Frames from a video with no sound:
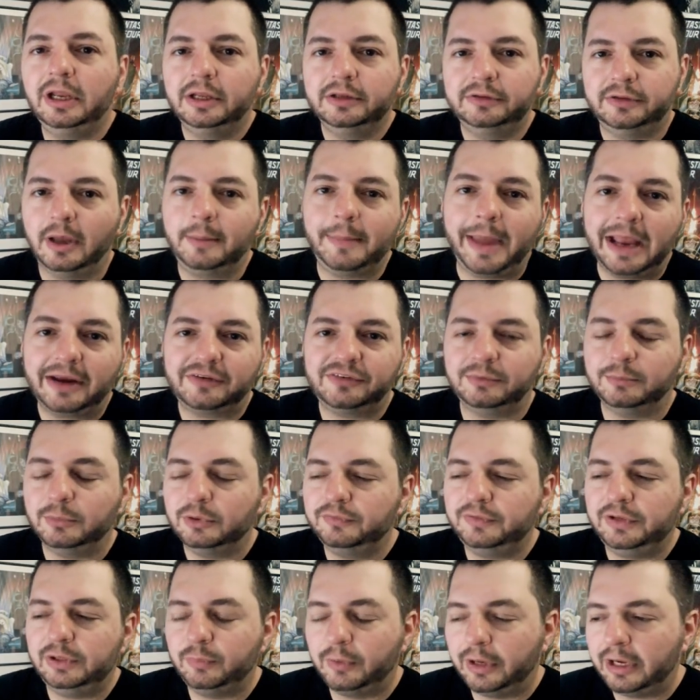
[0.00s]
dumb action
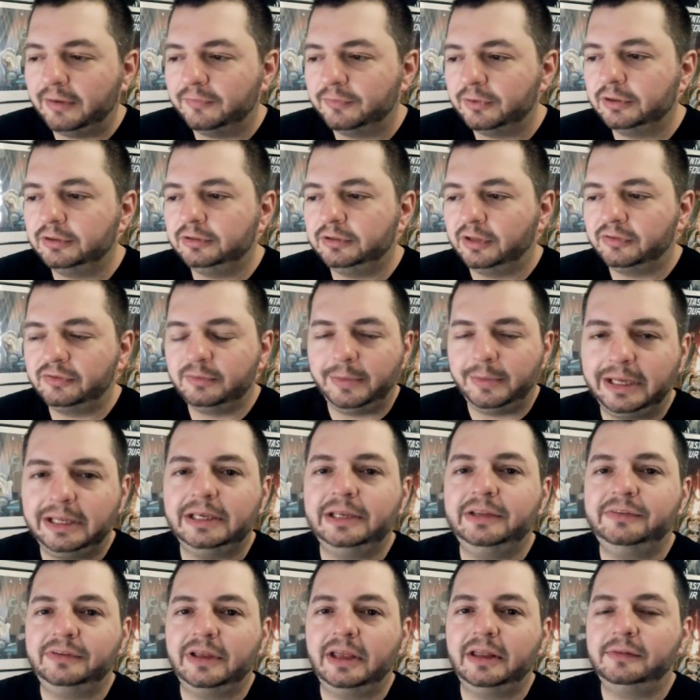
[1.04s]
movie, whatever, it doesn't any
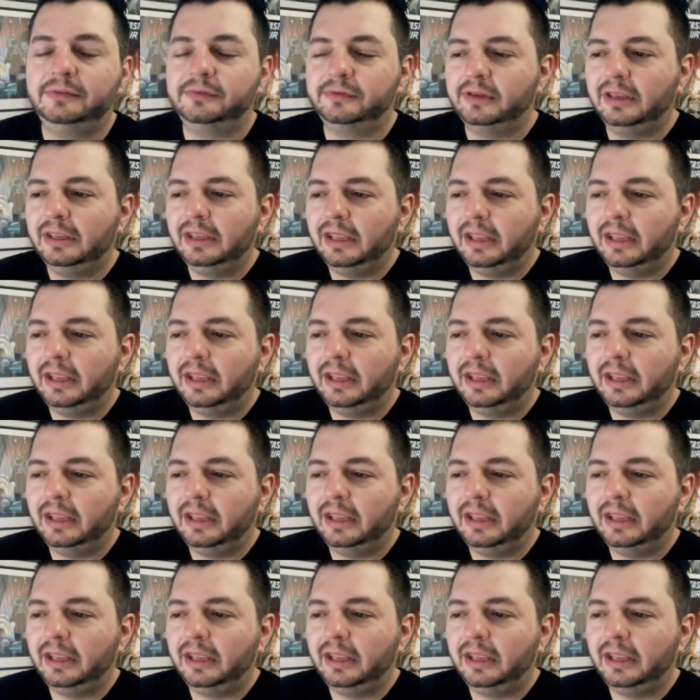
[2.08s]
sense.